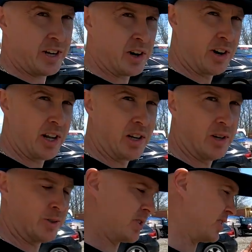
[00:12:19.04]
it already
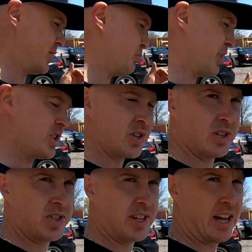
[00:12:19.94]
knows the
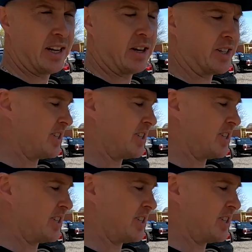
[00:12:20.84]
pressures that are